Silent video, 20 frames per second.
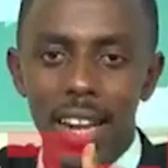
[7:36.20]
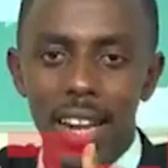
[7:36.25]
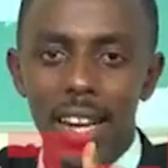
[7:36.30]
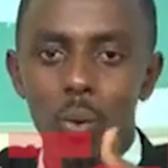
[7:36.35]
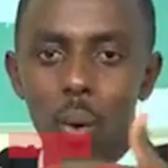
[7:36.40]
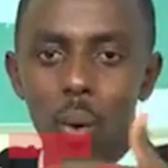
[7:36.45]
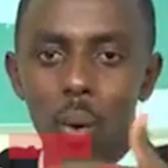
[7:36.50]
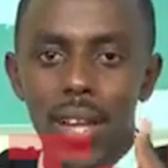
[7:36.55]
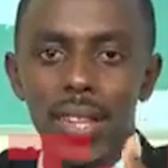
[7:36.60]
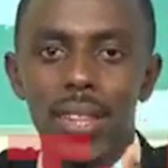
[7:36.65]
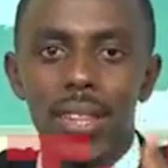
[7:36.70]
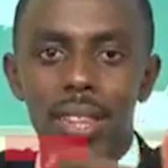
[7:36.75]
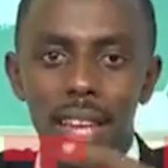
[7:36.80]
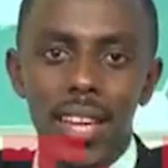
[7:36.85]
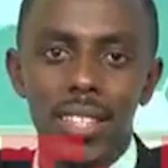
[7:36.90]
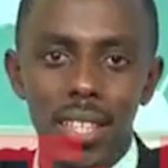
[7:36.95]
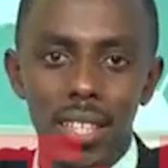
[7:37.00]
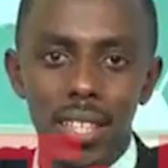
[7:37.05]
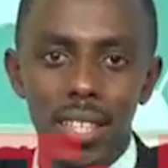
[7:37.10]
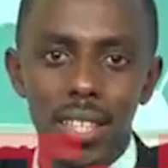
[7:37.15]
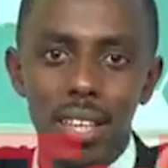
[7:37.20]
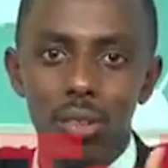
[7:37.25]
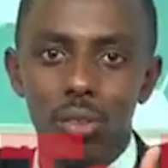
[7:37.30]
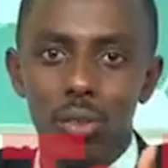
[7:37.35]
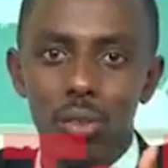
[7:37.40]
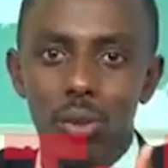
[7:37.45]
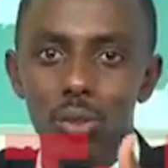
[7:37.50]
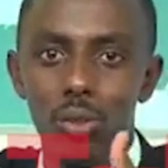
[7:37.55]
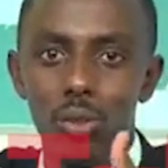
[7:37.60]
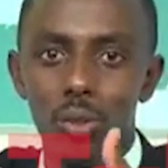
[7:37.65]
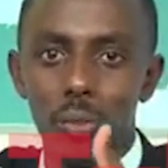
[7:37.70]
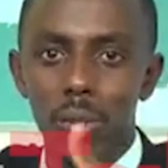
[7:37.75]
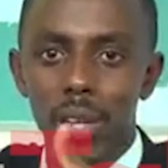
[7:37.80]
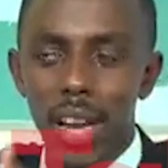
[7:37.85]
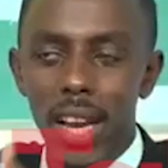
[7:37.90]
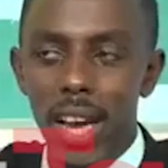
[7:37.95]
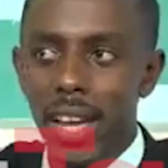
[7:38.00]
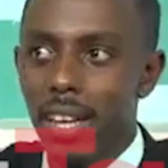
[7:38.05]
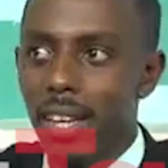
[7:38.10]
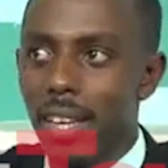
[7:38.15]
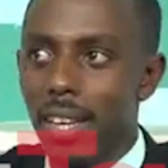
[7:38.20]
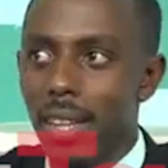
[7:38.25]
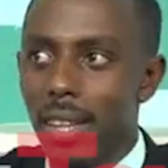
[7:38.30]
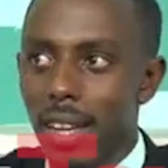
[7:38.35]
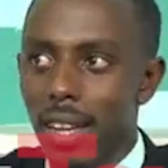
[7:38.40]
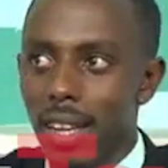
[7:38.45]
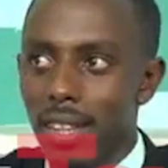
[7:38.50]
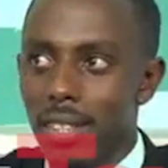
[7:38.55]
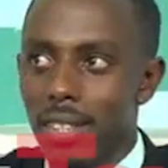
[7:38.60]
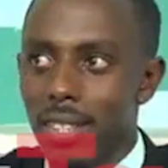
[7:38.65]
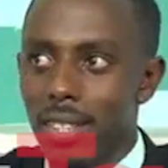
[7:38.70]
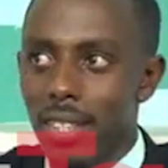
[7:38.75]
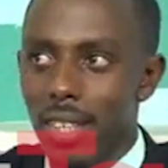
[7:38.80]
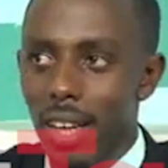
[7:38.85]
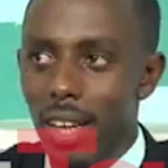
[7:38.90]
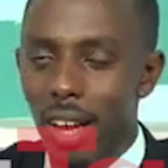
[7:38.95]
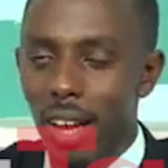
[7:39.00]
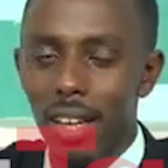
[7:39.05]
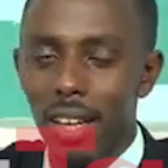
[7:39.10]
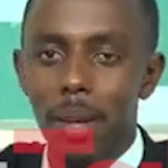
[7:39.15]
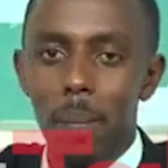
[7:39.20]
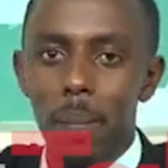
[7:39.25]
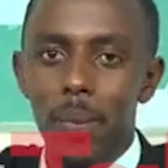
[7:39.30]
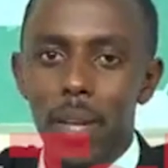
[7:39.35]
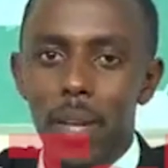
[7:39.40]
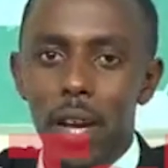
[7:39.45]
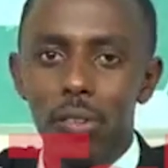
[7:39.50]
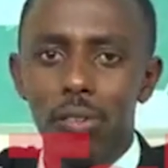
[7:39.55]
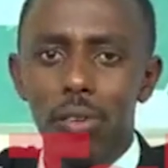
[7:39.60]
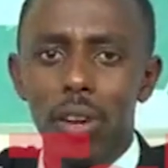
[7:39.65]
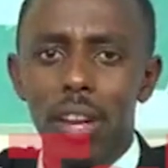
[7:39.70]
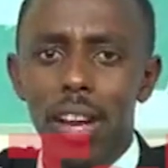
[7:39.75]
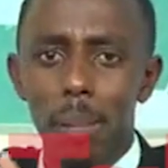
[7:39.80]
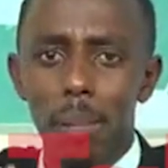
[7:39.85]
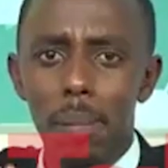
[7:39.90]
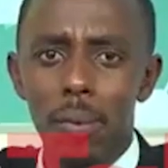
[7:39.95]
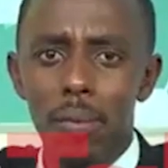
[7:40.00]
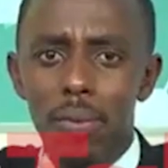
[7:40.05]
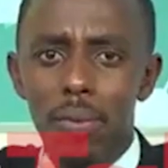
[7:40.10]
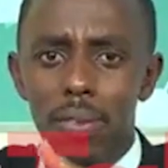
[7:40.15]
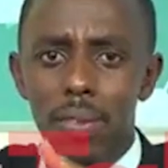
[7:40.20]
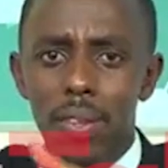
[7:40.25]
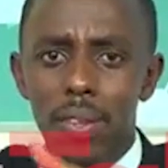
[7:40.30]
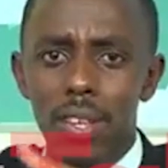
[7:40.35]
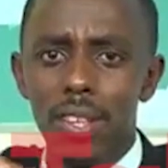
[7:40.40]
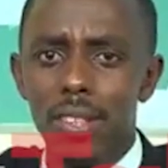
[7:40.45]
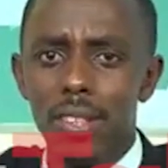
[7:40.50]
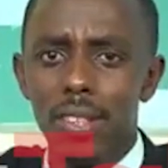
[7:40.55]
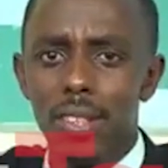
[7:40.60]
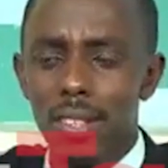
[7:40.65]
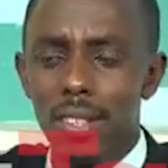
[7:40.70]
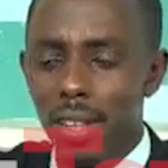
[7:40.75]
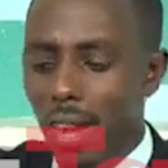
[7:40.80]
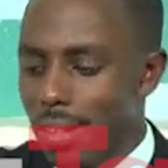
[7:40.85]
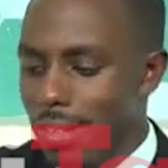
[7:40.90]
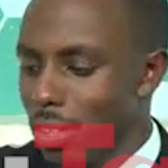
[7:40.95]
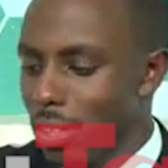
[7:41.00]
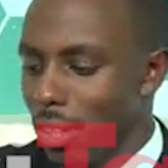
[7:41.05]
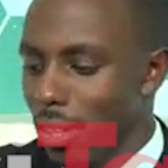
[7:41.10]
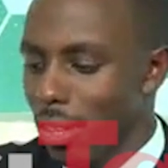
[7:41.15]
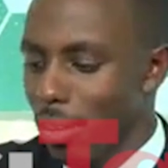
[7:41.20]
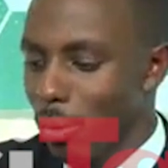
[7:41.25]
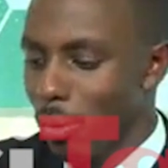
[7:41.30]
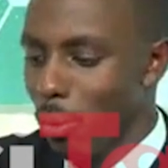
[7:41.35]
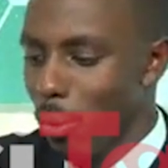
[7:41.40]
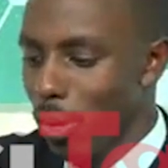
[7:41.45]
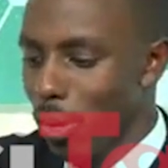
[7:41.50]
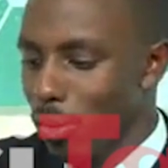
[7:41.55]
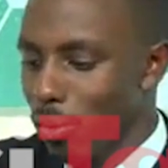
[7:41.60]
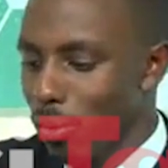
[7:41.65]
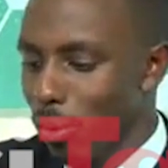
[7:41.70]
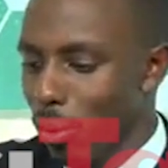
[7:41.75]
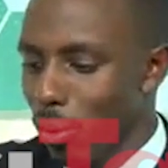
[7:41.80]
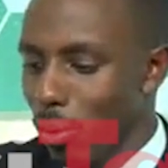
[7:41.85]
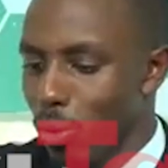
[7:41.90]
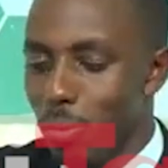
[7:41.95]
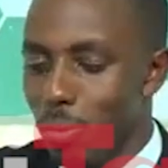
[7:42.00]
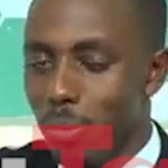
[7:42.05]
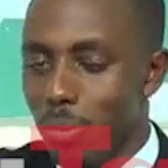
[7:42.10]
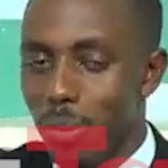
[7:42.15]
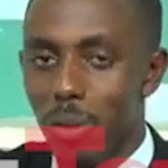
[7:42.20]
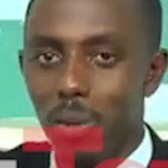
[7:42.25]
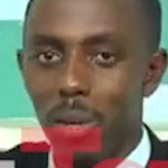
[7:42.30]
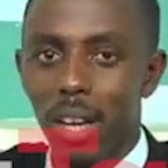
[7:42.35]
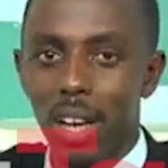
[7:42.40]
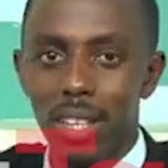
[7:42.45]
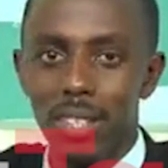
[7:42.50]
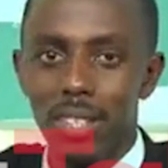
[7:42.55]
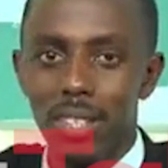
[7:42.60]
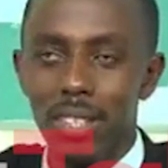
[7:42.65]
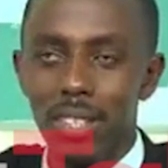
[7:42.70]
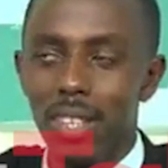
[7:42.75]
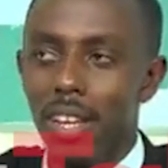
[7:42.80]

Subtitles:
what the agenda is going to be like in the next year. And so a number of things as such are the ones we're going to be looking at.